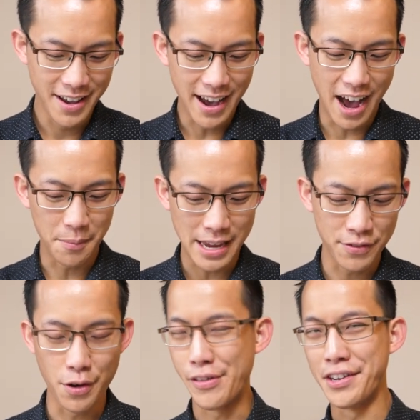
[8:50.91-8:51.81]
um,
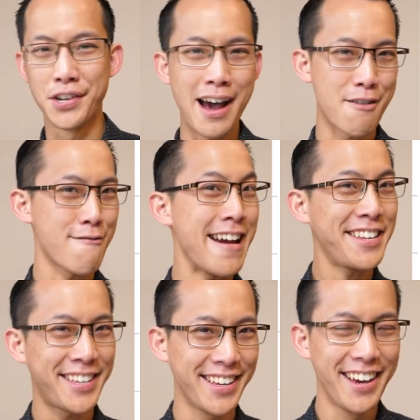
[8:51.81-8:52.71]
even though the entire
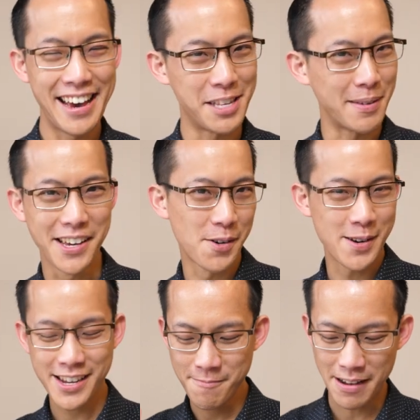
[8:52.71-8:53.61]
race has been
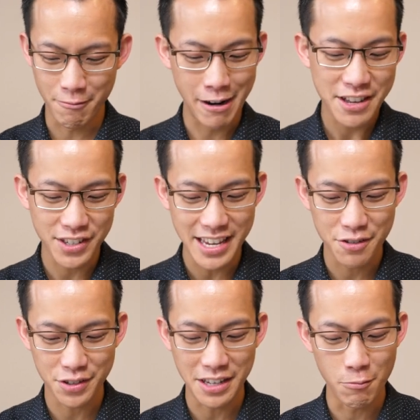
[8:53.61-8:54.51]
going, but we're just
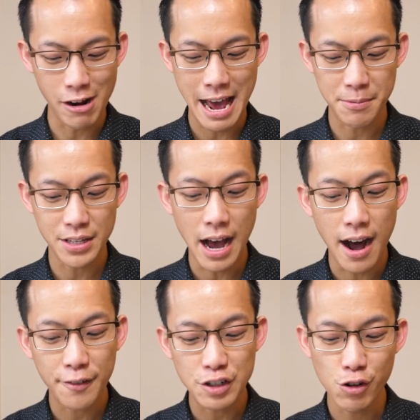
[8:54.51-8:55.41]
interested in what happens
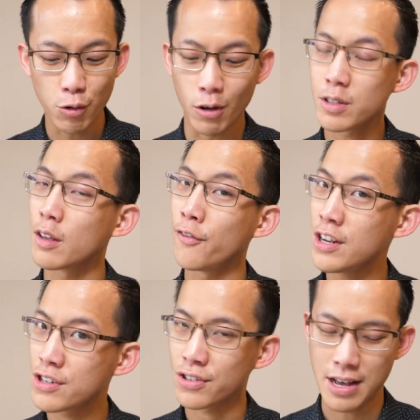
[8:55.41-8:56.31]
after you cross the
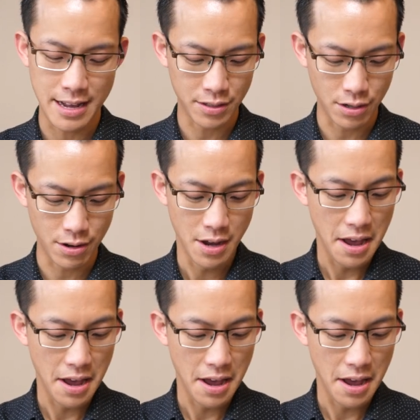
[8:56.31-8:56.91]
finish line. So,